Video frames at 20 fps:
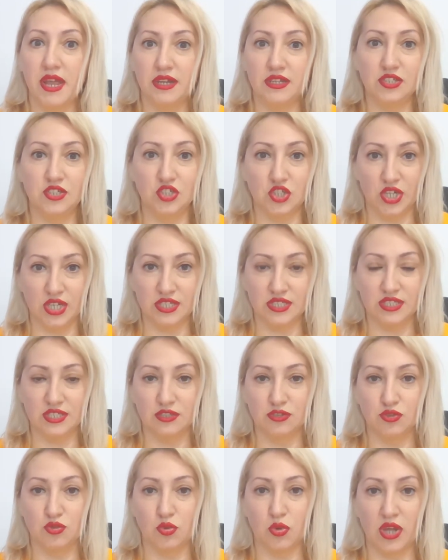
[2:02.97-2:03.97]
chances
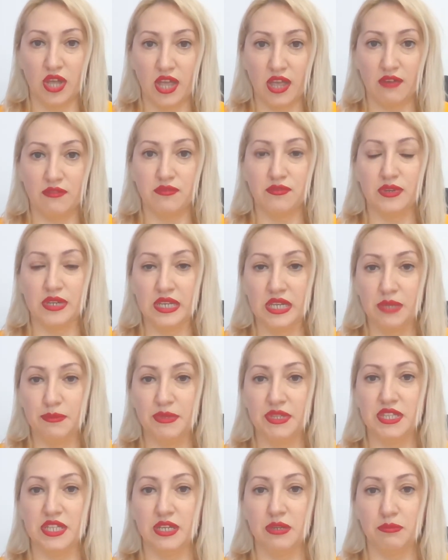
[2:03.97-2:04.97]
to have limiting